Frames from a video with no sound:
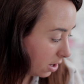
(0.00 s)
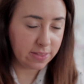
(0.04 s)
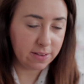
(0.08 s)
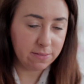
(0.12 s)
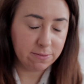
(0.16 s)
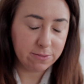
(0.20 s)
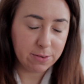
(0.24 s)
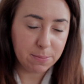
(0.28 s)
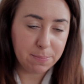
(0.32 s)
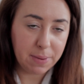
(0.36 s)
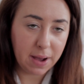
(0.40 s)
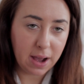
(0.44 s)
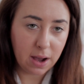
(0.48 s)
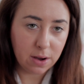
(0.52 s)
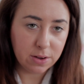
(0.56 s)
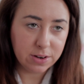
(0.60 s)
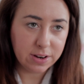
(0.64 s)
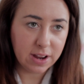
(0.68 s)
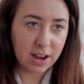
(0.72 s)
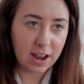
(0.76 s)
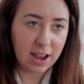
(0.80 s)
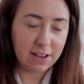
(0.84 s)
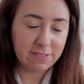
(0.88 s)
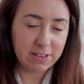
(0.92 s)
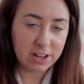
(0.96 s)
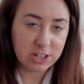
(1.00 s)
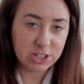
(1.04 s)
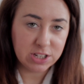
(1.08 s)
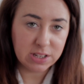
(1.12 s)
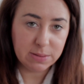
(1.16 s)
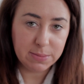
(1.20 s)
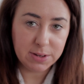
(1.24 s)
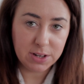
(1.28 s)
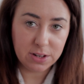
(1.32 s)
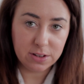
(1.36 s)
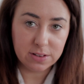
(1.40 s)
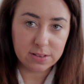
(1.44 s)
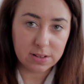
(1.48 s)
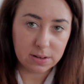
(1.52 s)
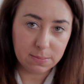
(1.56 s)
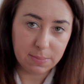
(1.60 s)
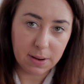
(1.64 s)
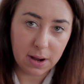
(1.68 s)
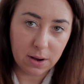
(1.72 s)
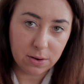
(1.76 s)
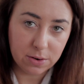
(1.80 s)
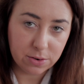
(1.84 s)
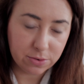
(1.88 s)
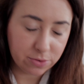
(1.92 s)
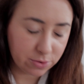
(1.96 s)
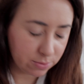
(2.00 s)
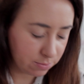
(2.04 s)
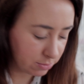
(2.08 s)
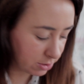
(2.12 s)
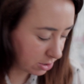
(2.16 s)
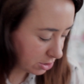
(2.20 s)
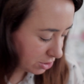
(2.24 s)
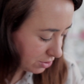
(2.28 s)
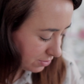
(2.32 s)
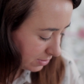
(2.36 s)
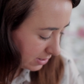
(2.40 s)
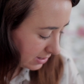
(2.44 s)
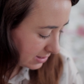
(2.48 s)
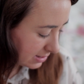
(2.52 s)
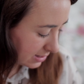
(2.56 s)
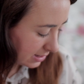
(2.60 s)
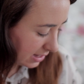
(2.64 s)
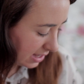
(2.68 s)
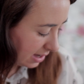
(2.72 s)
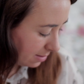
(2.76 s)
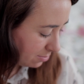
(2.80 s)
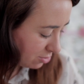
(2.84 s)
And then for powder, I've actually been using a powder from Lush recently.